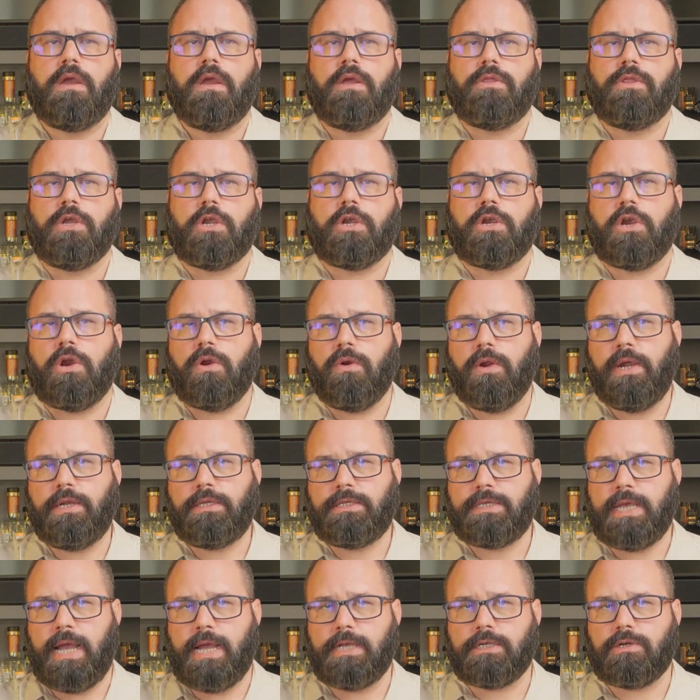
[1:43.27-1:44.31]
The current
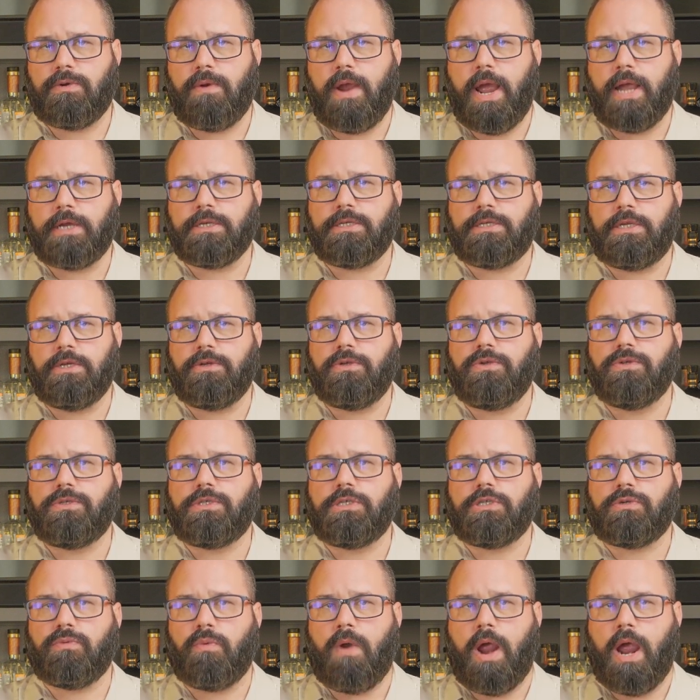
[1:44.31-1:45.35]
Sazerac still
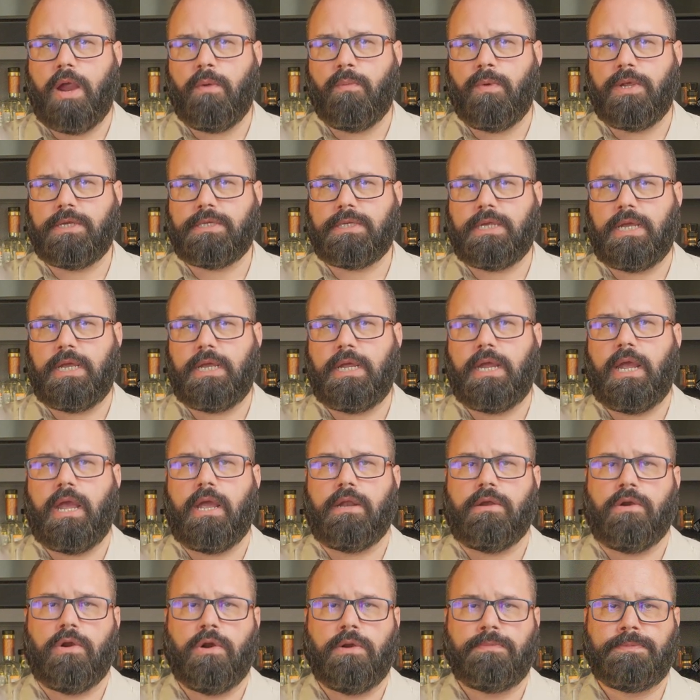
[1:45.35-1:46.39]
uses rye whiskey
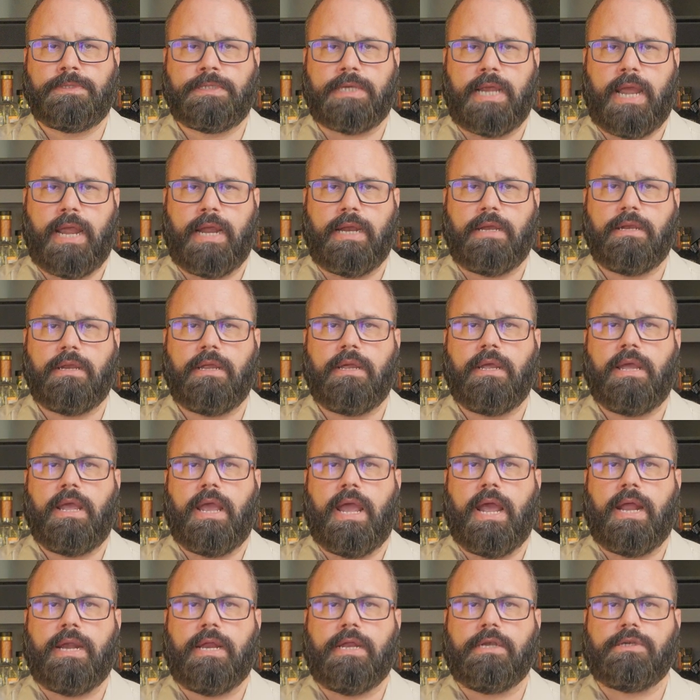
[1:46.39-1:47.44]
and Herb Saint,
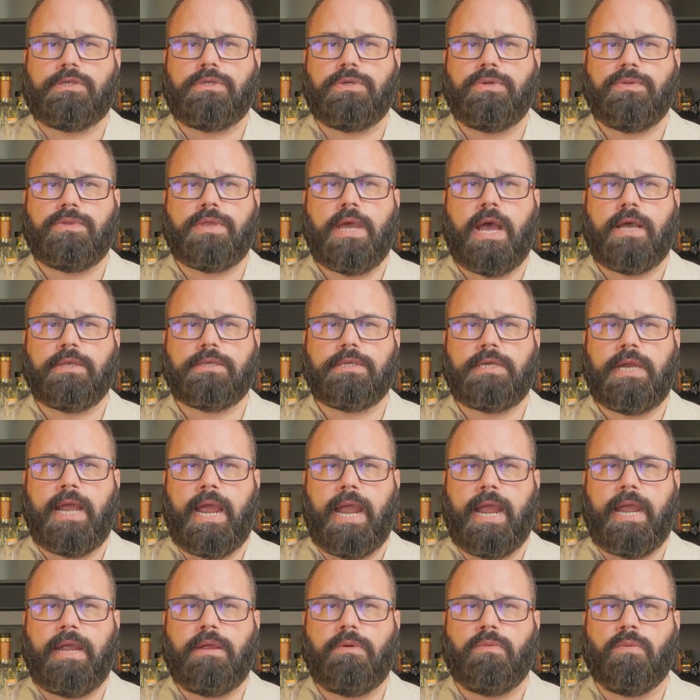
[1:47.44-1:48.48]
and in
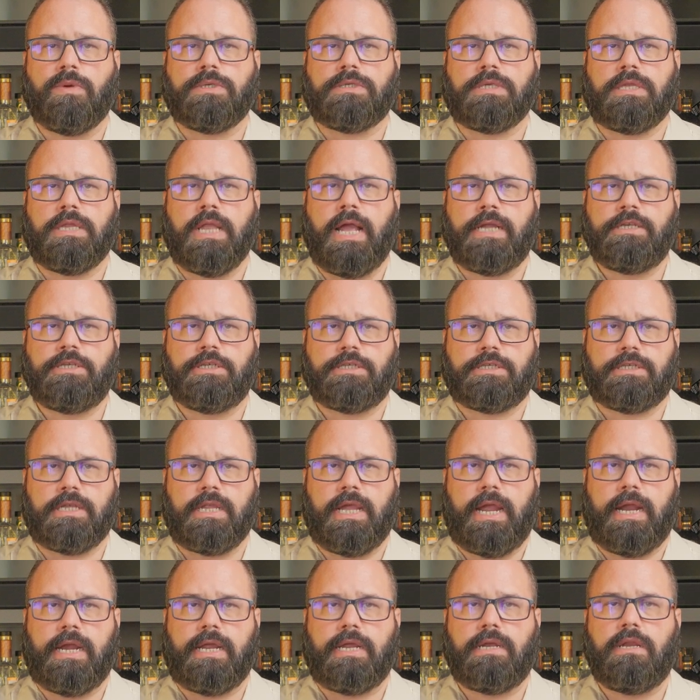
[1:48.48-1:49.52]
2008 was
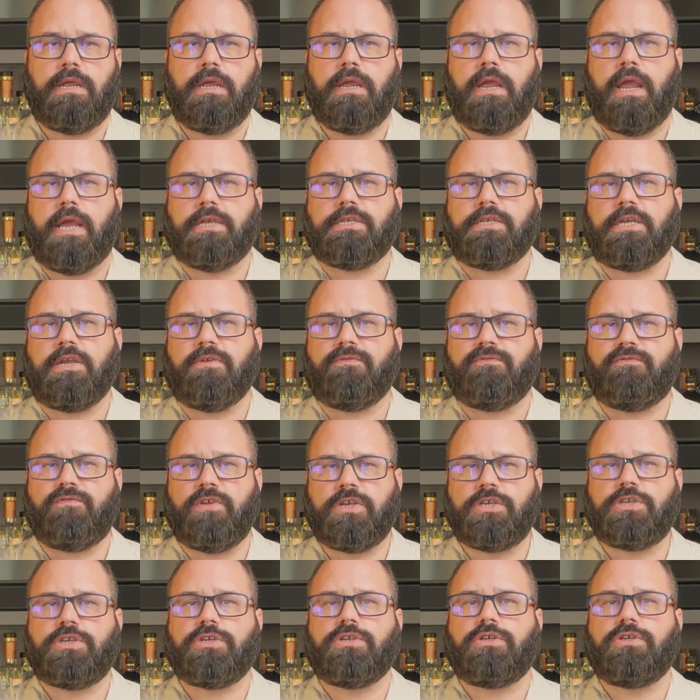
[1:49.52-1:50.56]
legislated as the
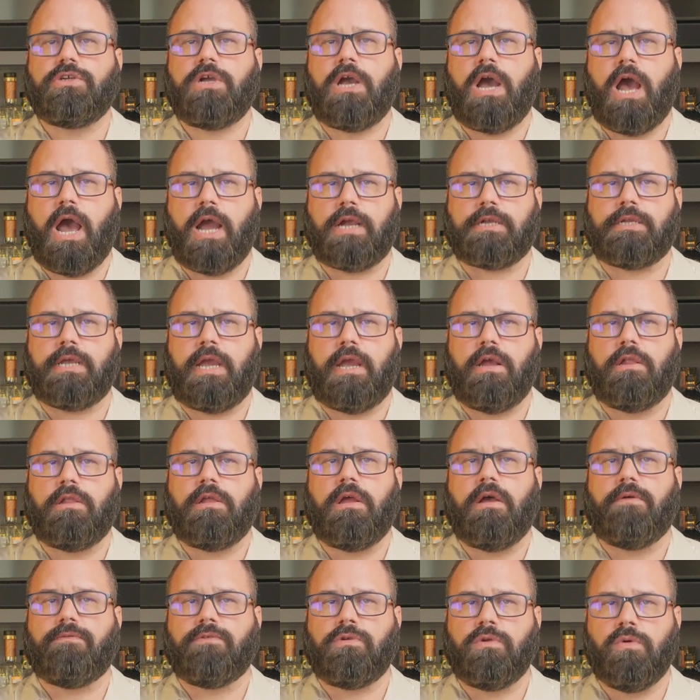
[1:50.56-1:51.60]
official cocktail
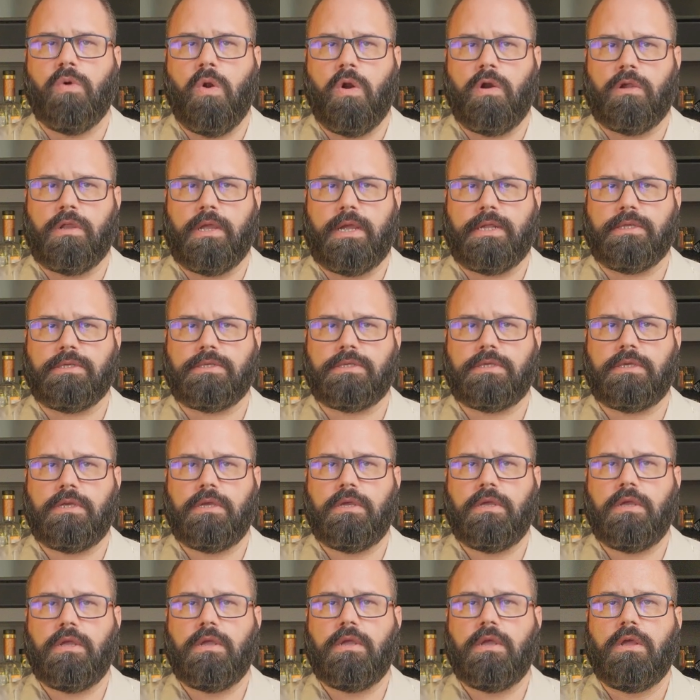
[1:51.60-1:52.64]
of New Orleans.
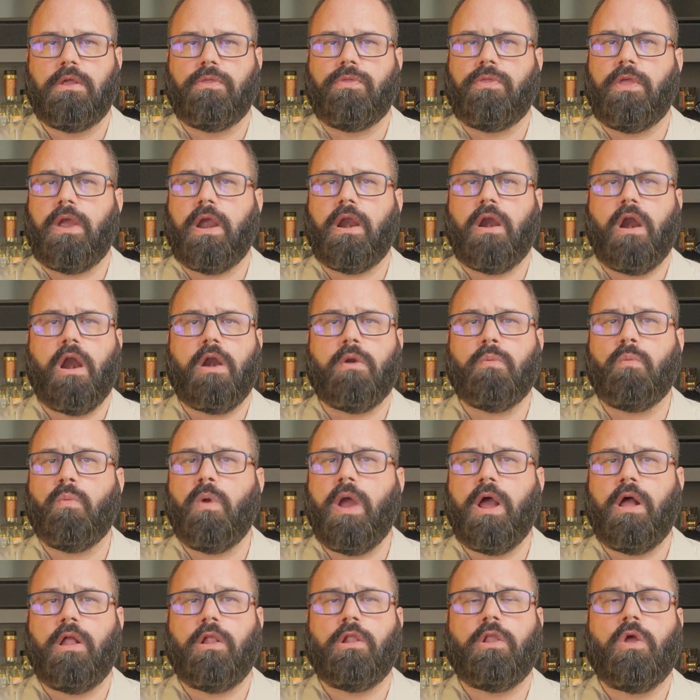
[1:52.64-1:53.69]
There are
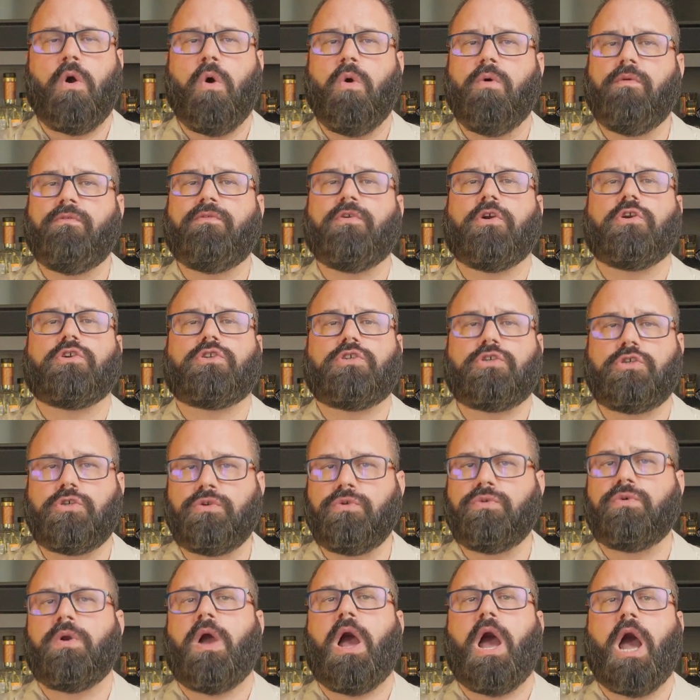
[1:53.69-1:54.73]
well over
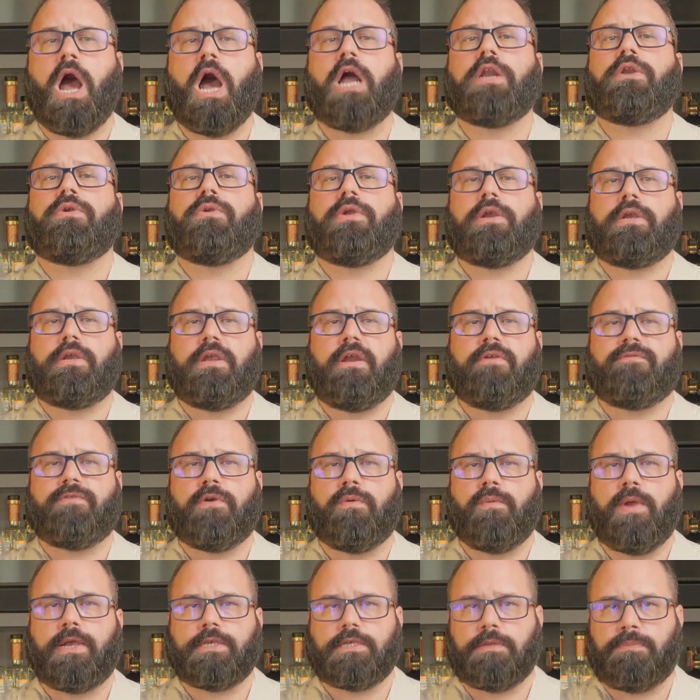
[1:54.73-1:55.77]
200
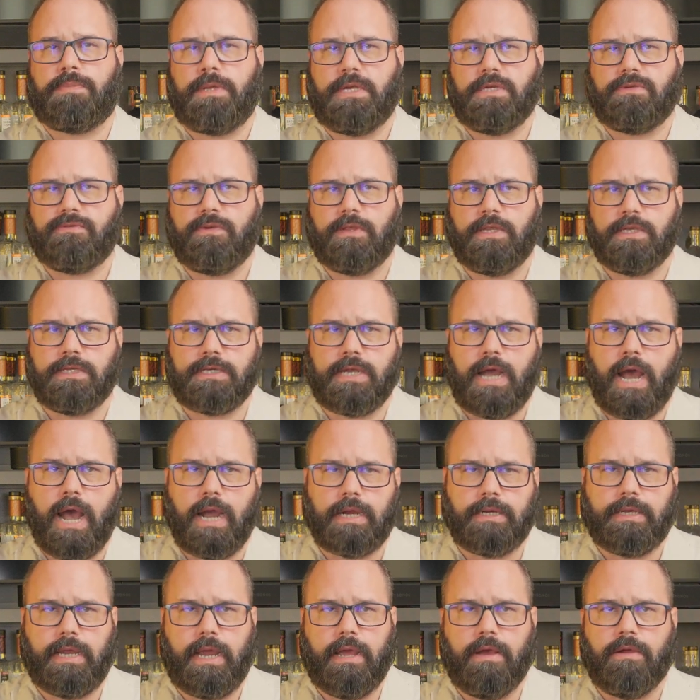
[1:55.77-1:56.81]
different recipes for this
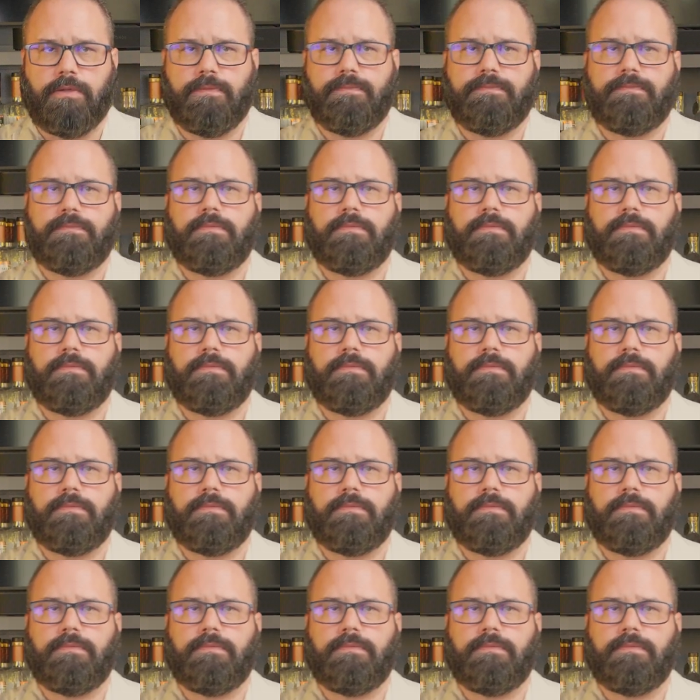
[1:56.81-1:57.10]
cocktail.